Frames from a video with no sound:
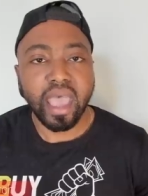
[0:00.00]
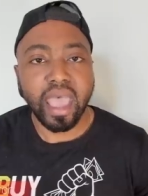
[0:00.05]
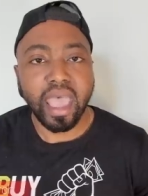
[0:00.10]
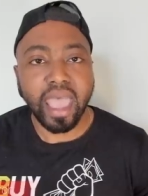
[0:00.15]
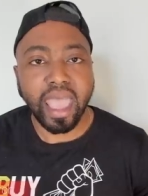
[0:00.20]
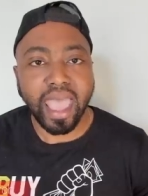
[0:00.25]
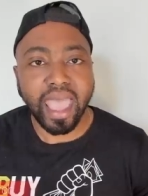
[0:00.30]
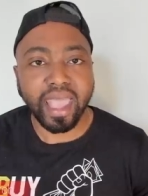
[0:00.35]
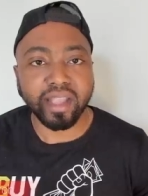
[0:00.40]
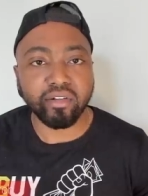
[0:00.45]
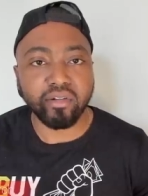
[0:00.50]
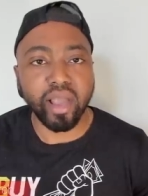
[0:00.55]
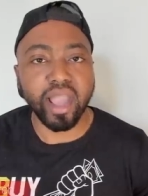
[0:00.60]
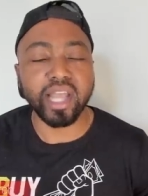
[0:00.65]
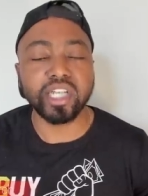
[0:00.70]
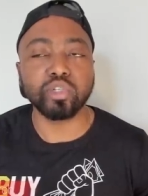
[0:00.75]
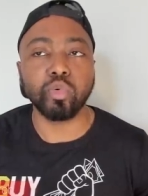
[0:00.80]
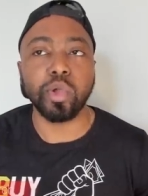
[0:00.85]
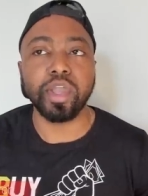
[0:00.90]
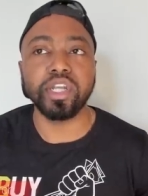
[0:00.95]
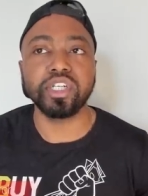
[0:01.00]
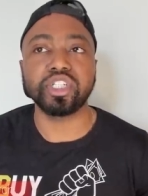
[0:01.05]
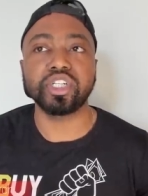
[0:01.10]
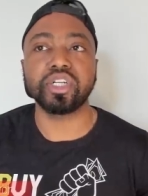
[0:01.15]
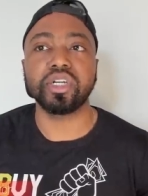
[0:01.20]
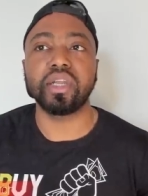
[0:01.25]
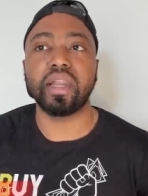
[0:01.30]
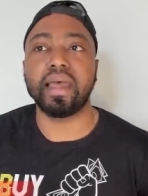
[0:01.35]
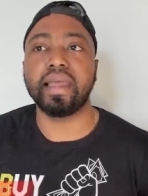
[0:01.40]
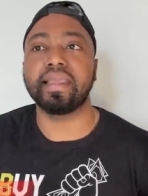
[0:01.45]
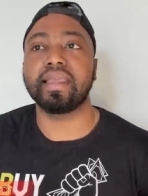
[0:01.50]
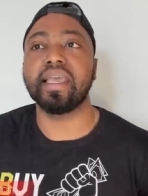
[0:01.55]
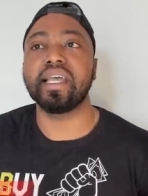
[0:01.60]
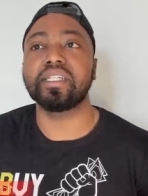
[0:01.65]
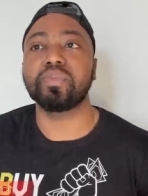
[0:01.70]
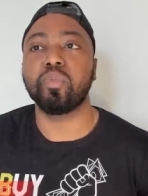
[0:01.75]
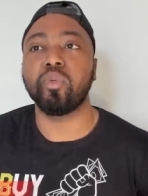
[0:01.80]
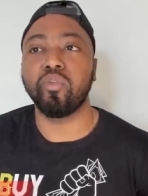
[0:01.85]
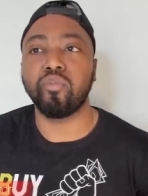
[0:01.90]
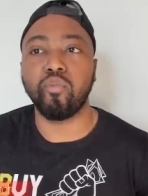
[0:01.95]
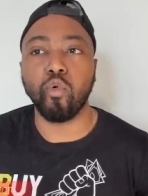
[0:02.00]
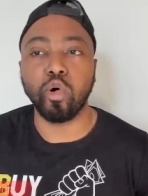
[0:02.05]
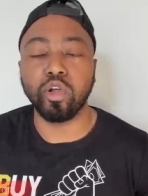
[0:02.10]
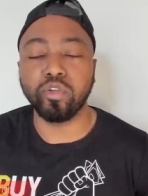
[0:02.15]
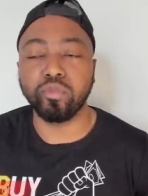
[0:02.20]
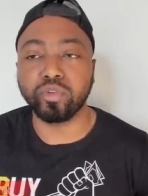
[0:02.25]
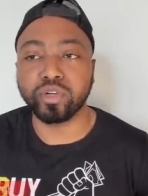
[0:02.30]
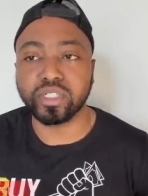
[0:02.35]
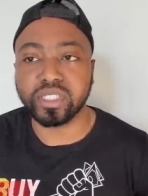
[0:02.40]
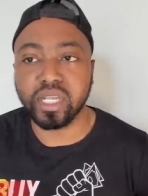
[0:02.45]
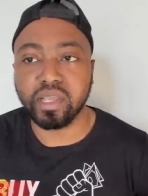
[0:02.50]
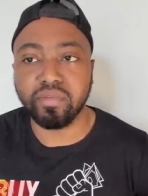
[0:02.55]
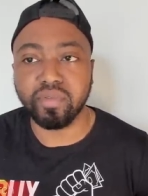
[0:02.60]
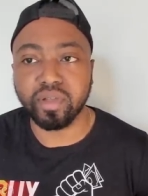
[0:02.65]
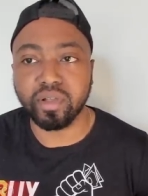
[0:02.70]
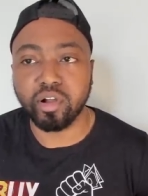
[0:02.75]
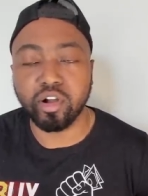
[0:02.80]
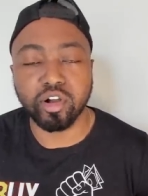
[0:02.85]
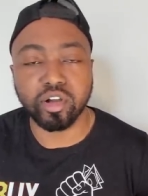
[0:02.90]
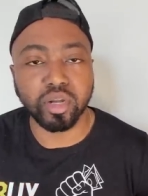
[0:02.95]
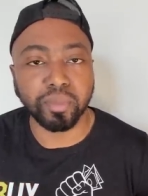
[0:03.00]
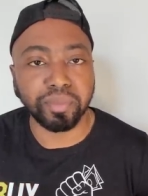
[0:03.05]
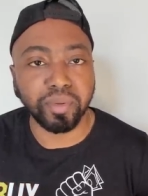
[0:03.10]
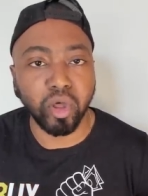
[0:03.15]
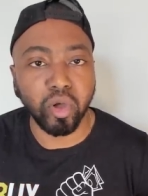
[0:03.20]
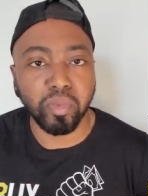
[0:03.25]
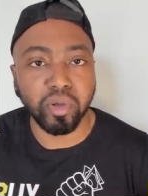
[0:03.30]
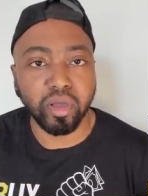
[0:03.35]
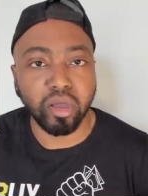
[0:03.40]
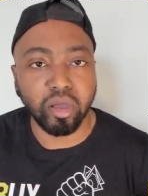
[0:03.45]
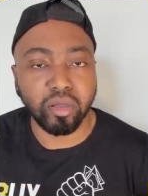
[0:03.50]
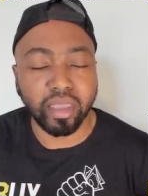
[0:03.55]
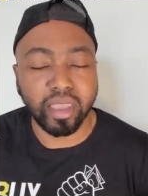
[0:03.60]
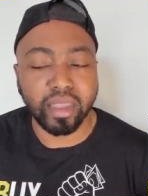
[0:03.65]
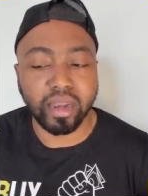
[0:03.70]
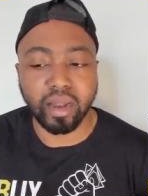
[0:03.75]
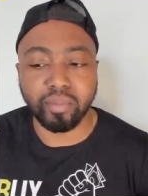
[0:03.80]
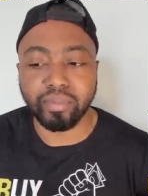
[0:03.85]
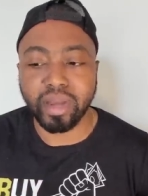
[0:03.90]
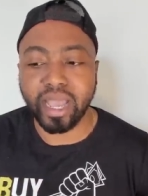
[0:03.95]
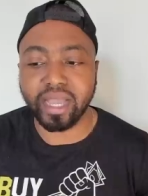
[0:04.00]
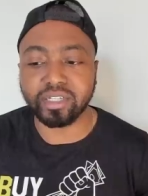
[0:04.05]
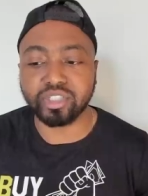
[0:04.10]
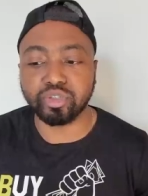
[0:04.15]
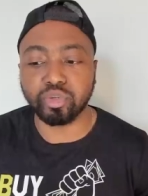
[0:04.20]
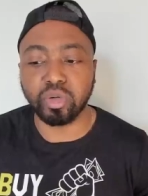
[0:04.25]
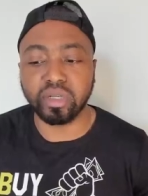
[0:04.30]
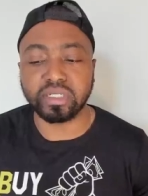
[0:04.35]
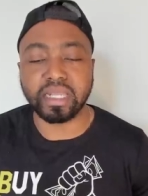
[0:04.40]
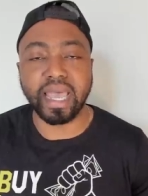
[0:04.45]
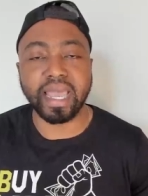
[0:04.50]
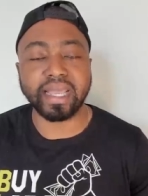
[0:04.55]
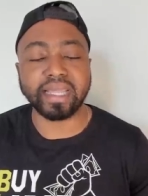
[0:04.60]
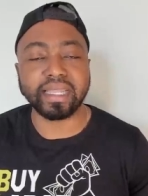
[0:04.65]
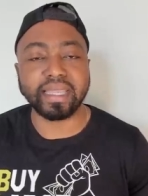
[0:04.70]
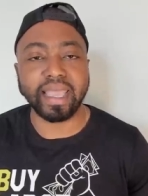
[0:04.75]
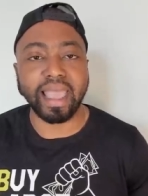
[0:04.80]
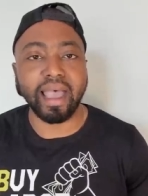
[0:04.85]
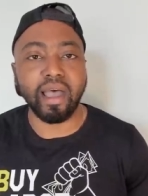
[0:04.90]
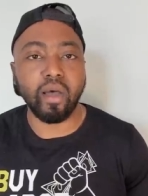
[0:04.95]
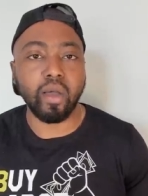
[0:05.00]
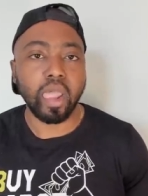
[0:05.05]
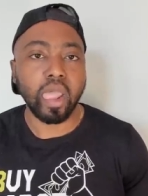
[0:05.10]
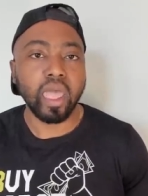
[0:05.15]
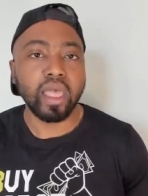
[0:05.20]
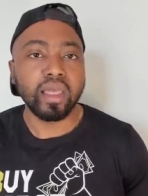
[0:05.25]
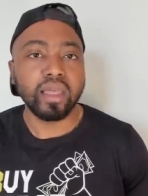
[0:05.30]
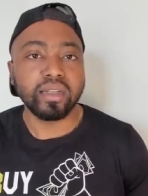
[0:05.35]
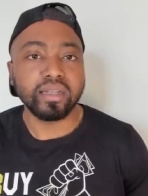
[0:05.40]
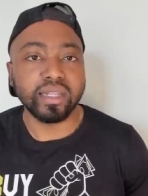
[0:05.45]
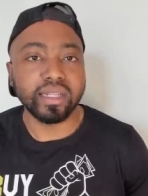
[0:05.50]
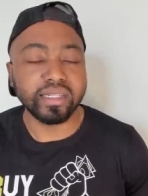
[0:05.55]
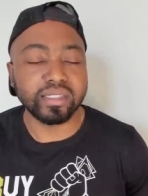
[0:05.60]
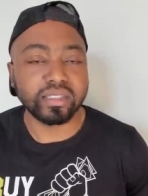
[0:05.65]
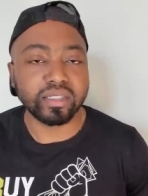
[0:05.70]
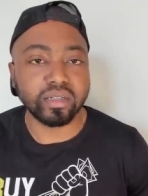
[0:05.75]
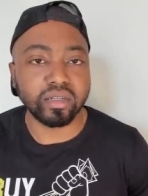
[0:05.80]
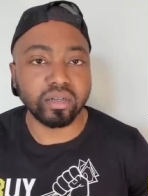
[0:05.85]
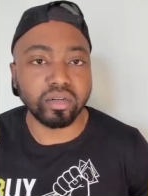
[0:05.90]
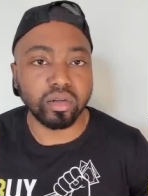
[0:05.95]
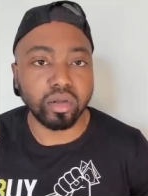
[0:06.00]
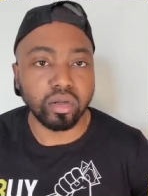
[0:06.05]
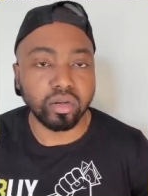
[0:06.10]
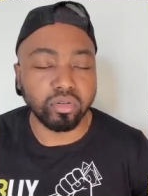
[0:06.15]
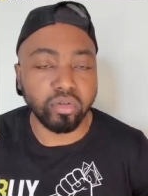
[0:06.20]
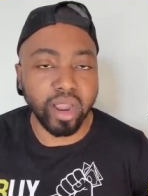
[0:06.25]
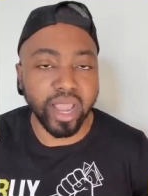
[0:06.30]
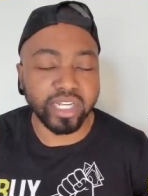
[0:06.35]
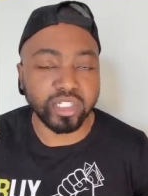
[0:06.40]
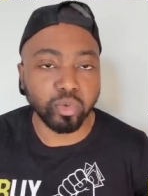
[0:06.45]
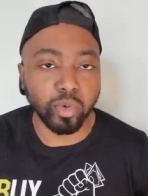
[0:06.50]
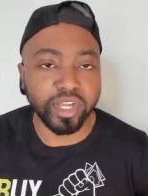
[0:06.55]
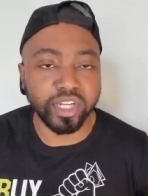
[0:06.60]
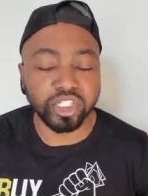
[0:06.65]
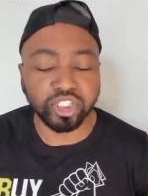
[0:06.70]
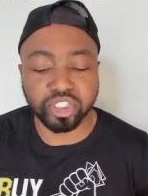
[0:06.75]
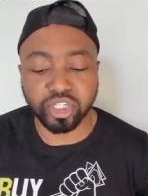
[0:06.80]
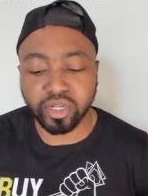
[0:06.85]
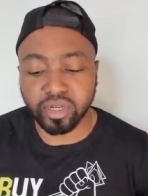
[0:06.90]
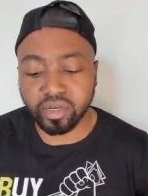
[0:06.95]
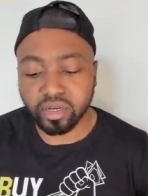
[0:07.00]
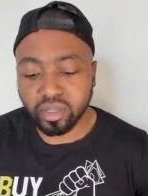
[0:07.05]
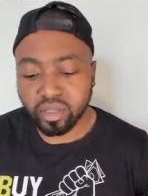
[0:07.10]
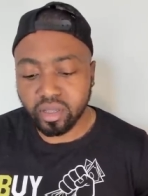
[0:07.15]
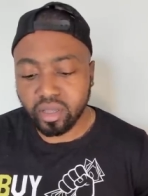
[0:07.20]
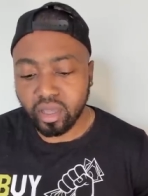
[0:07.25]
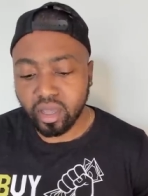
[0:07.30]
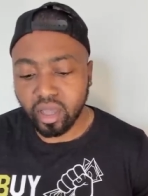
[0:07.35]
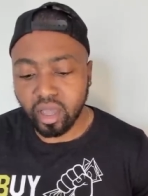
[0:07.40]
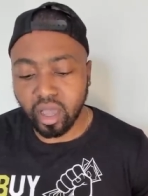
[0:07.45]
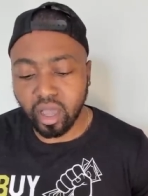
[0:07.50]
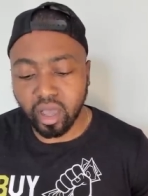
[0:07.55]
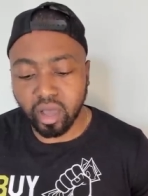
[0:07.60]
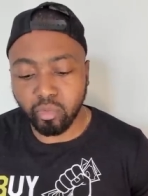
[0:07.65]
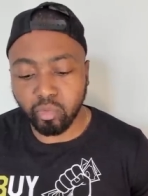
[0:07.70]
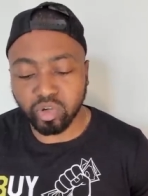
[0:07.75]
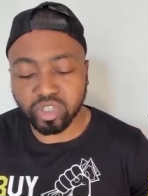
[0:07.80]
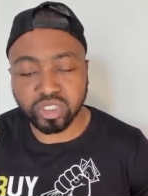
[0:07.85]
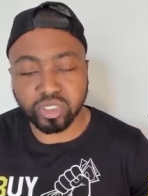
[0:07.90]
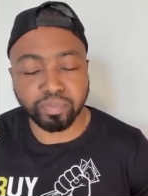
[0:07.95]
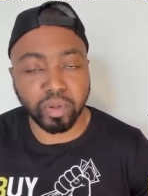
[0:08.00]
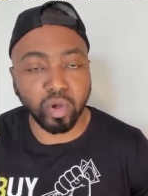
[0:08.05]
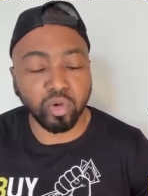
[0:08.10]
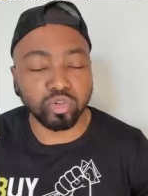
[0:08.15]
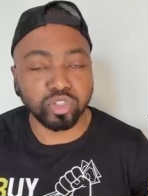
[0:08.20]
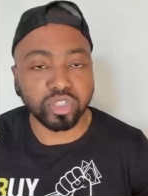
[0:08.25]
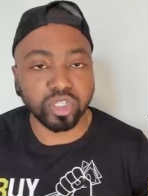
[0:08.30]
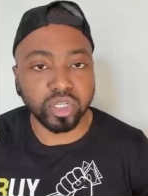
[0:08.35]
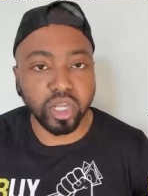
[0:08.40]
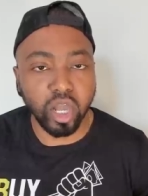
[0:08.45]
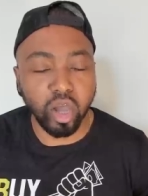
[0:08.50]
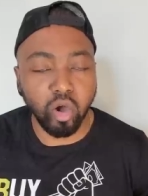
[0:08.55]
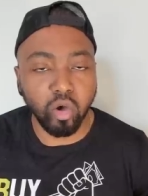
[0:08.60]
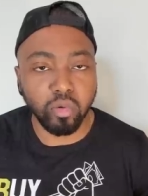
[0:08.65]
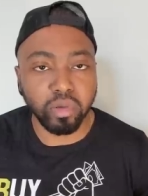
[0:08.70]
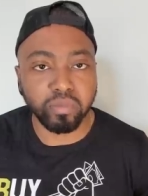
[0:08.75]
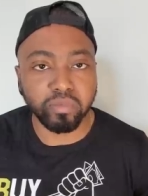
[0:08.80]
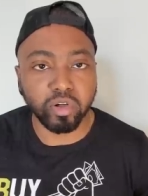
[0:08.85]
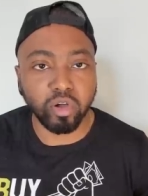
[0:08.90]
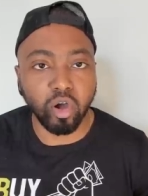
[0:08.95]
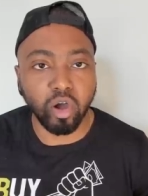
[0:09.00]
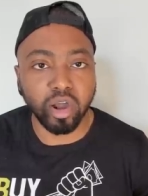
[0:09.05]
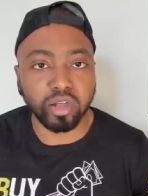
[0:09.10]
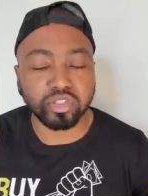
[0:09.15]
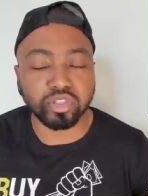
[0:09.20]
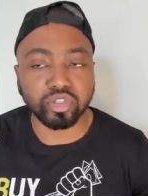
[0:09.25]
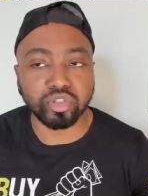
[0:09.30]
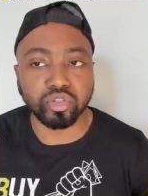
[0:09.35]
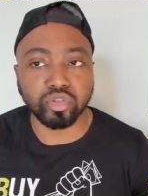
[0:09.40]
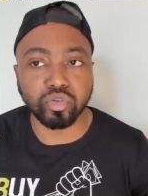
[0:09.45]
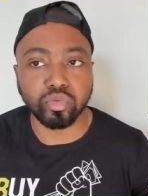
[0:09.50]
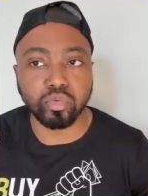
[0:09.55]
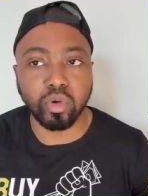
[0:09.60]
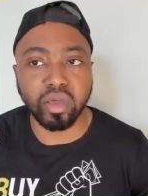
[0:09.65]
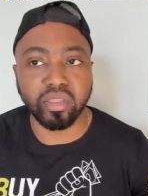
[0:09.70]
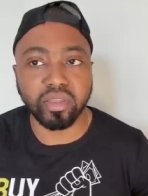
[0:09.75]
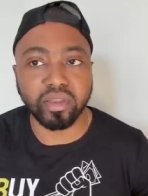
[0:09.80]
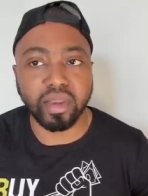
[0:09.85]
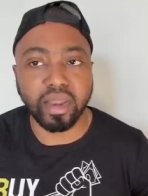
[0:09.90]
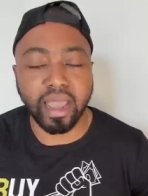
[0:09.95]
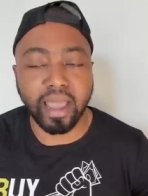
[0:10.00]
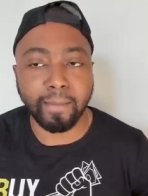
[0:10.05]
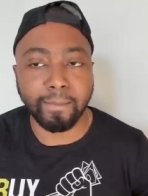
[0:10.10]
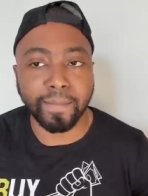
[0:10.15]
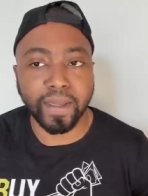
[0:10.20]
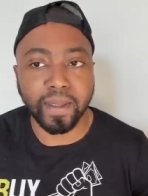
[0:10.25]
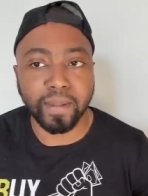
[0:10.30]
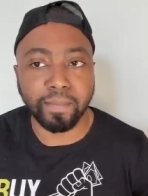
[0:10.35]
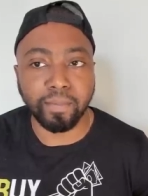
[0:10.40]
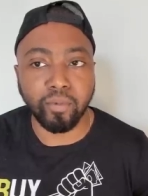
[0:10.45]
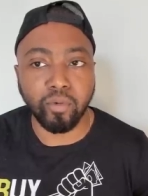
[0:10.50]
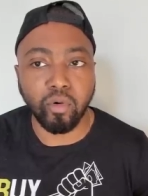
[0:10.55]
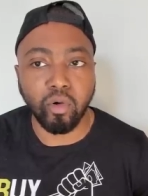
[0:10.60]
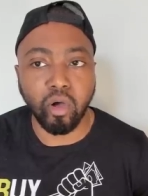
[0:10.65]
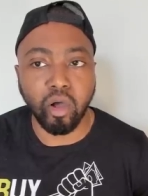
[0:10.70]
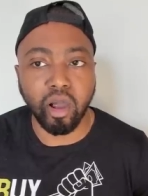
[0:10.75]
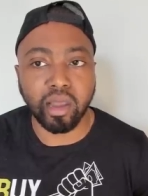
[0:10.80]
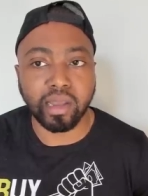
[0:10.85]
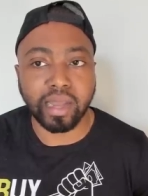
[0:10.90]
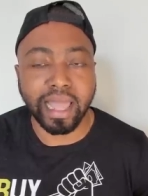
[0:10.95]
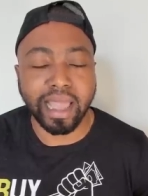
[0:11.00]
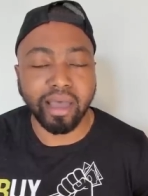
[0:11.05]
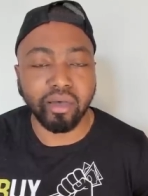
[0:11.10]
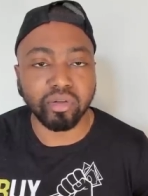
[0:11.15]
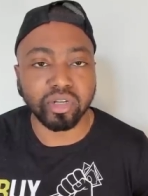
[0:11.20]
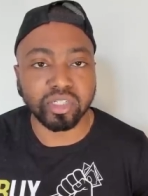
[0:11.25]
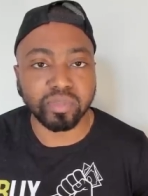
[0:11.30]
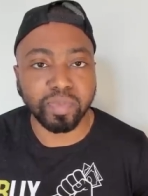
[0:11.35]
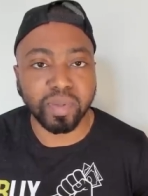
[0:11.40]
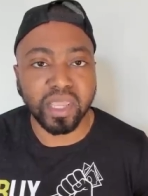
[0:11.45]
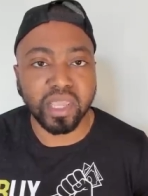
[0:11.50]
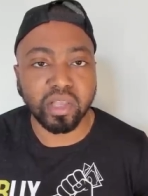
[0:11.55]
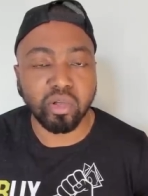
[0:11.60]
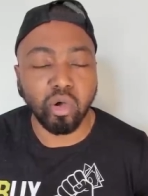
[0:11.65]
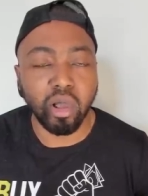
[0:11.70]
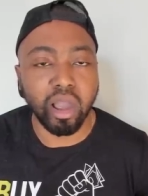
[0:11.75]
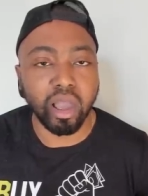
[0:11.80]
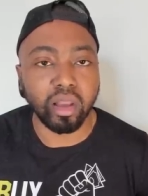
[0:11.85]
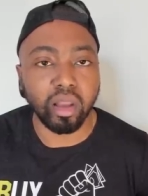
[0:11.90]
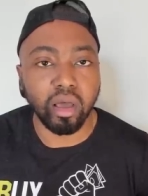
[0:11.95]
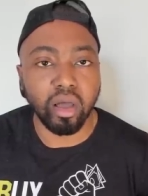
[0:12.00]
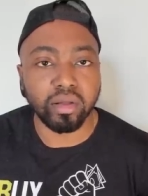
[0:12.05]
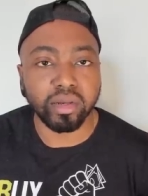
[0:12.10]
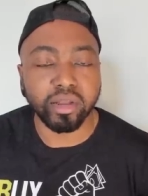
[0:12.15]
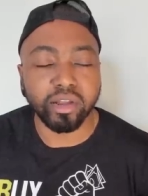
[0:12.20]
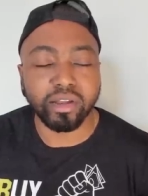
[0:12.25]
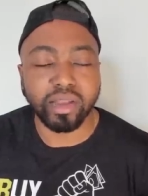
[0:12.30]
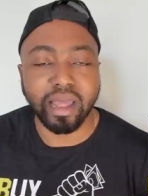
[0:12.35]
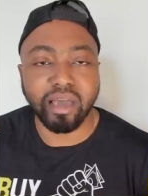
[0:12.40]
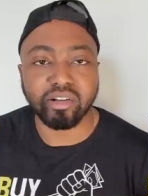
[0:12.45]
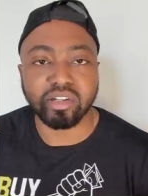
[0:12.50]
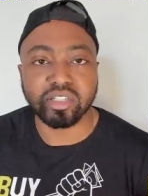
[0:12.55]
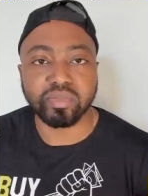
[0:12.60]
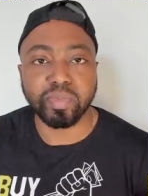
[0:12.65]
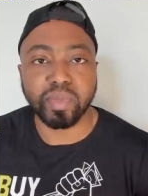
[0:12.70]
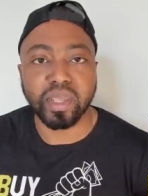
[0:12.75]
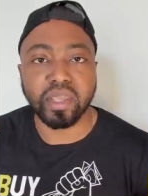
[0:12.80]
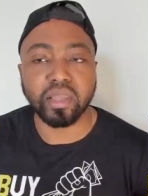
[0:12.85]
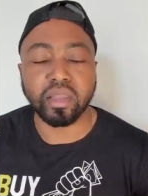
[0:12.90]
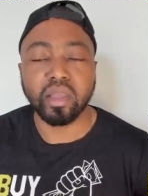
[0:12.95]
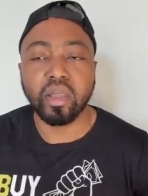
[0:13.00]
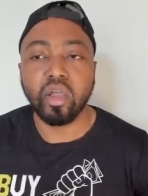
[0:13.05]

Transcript: at graduation, I guess before receiving her diploma. Again, I'm not sure exactly how this graduation uh, was supposed to go in regards to whether or not people are allowed to speak or how long they're allowed to speak